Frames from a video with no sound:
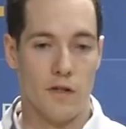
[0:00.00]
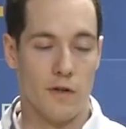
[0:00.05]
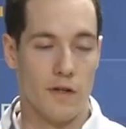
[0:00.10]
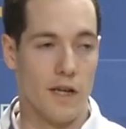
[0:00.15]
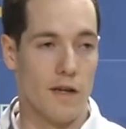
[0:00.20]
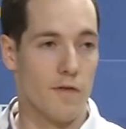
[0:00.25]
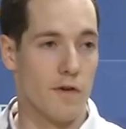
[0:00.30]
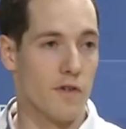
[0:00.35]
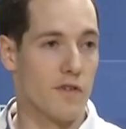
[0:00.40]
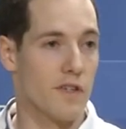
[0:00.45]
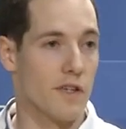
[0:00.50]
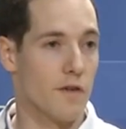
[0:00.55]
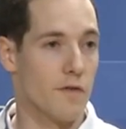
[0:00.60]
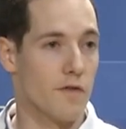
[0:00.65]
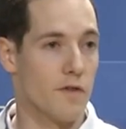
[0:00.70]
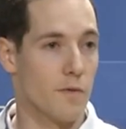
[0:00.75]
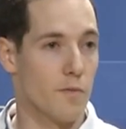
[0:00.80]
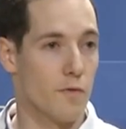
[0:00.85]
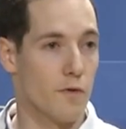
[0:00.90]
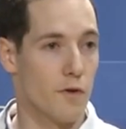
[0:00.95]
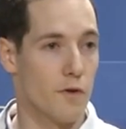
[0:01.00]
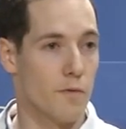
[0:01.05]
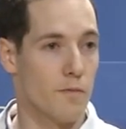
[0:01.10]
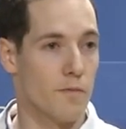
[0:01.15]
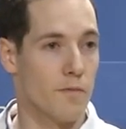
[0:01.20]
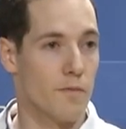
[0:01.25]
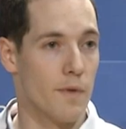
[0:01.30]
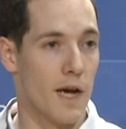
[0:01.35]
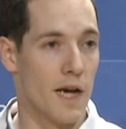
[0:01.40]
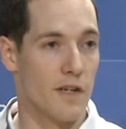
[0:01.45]
gave ourselves some
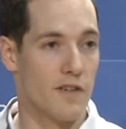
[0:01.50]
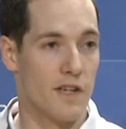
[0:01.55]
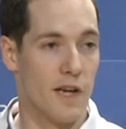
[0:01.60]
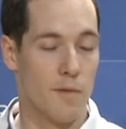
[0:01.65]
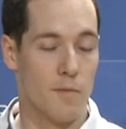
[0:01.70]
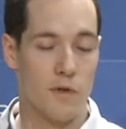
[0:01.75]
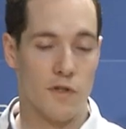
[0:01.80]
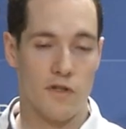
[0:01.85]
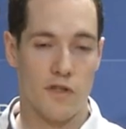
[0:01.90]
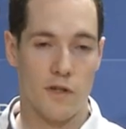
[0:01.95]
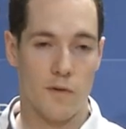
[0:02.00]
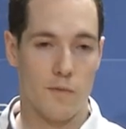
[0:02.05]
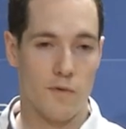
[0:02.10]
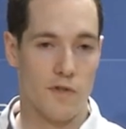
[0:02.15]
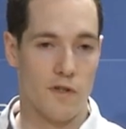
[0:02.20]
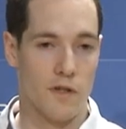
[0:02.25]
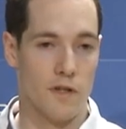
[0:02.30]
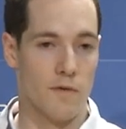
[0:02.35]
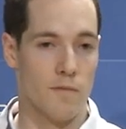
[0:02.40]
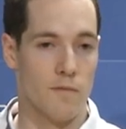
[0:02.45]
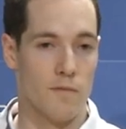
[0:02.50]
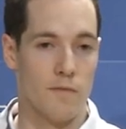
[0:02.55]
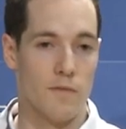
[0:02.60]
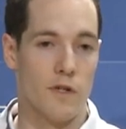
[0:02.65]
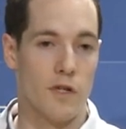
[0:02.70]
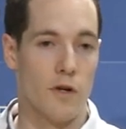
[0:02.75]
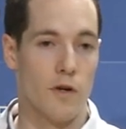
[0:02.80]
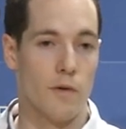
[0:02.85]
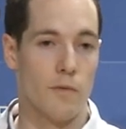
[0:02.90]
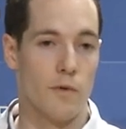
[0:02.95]
room at championships, and
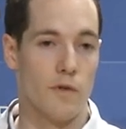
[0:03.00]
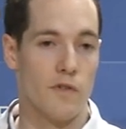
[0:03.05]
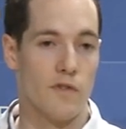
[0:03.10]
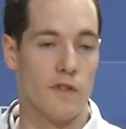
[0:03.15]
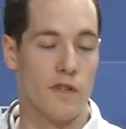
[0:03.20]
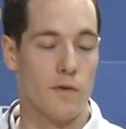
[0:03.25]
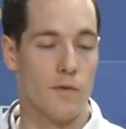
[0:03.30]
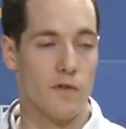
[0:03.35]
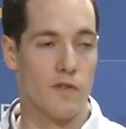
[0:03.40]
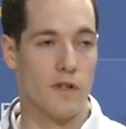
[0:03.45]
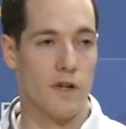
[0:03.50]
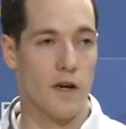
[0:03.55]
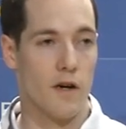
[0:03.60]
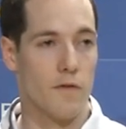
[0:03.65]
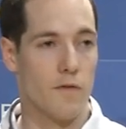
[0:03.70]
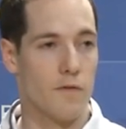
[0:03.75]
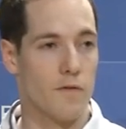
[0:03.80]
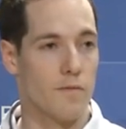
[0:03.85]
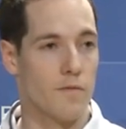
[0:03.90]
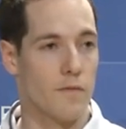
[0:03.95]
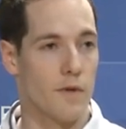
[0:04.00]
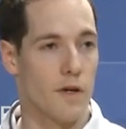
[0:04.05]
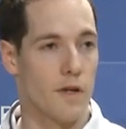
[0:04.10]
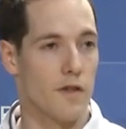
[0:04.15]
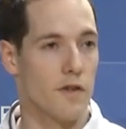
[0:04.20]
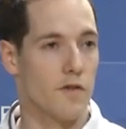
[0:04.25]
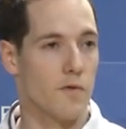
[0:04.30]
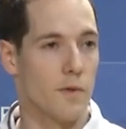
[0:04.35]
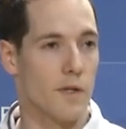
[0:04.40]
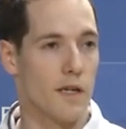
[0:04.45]
you know it was enough
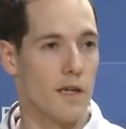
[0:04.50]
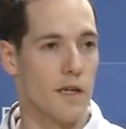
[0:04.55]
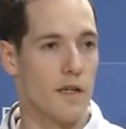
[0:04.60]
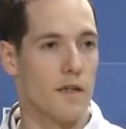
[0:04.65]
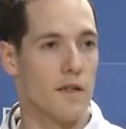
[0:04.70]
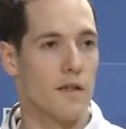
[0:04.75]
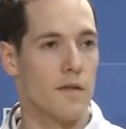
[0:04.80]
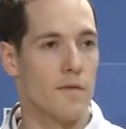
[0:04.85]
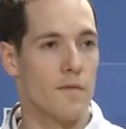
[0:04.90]
this weekend.